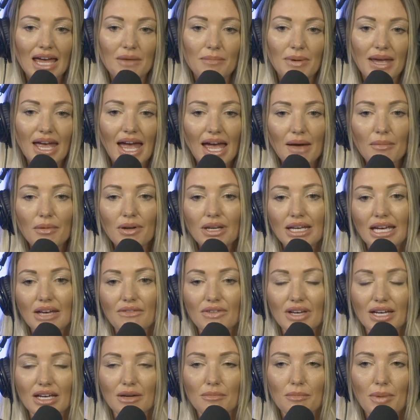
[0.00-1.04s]
and be able to
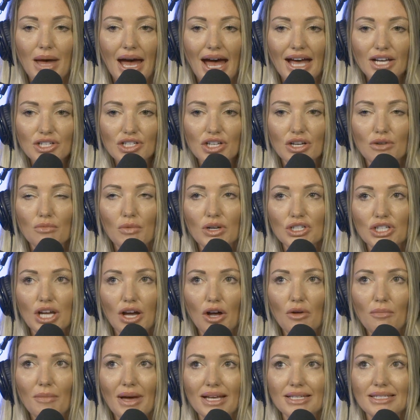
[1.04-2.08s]
give it compassion, which
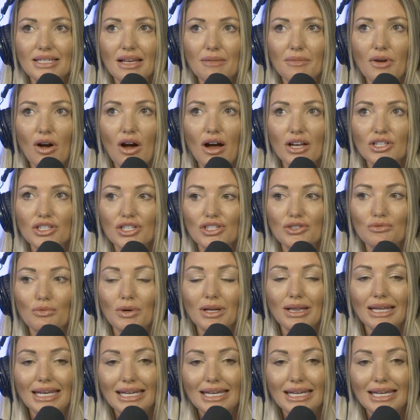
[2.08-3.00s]
helped my subconscious